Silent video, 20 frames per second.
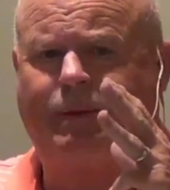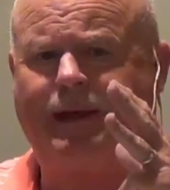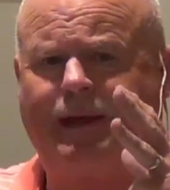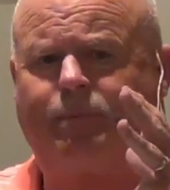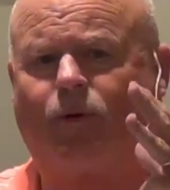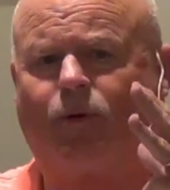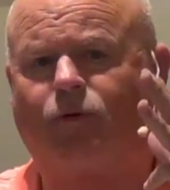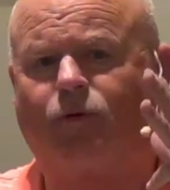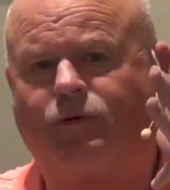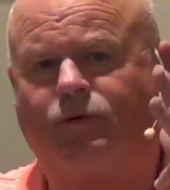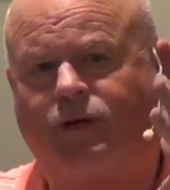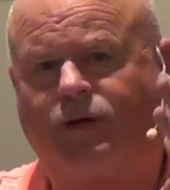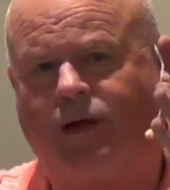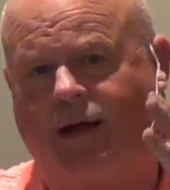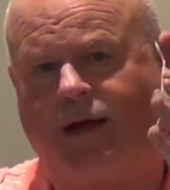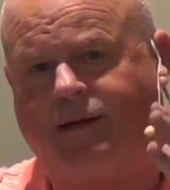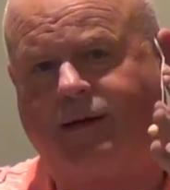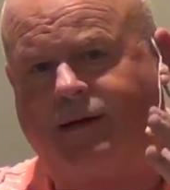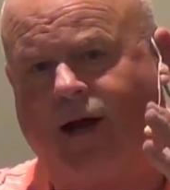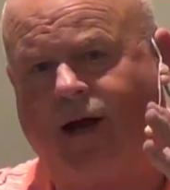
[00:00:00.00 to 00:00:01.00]
these
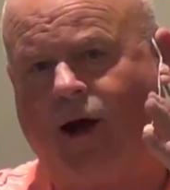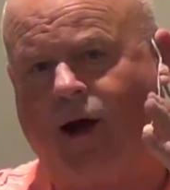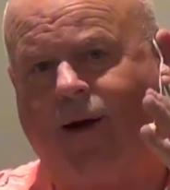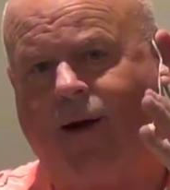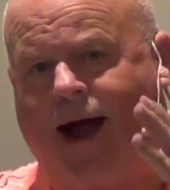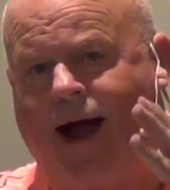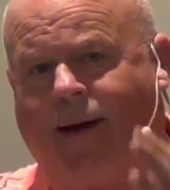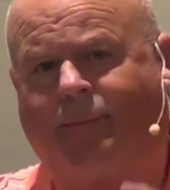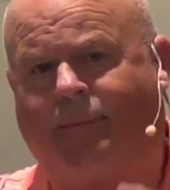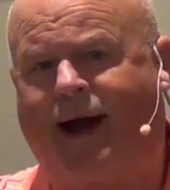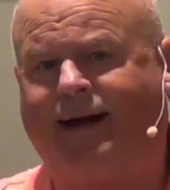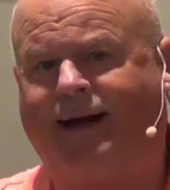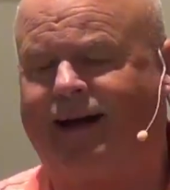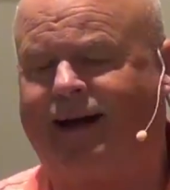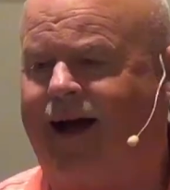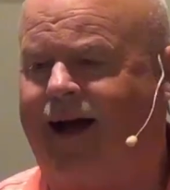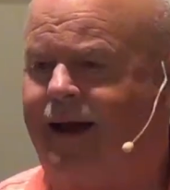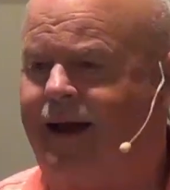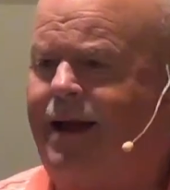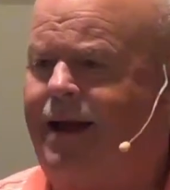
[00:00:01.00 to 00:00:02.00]
people, you know, I
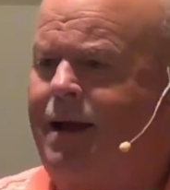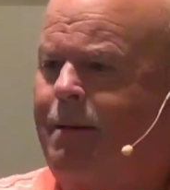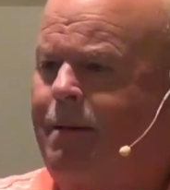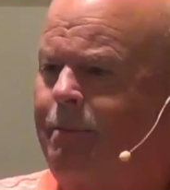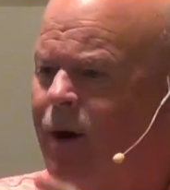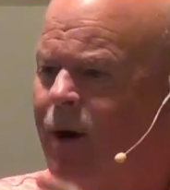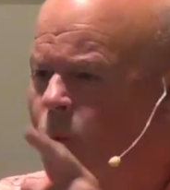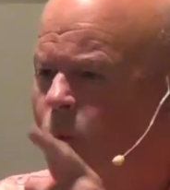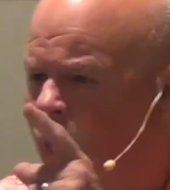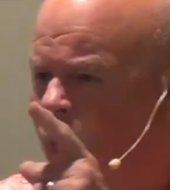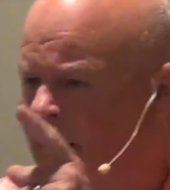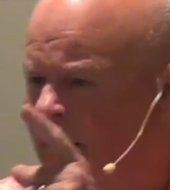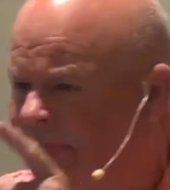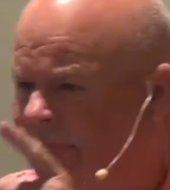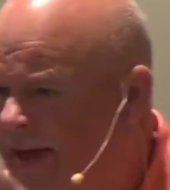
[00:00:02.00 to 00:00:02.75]
might not. But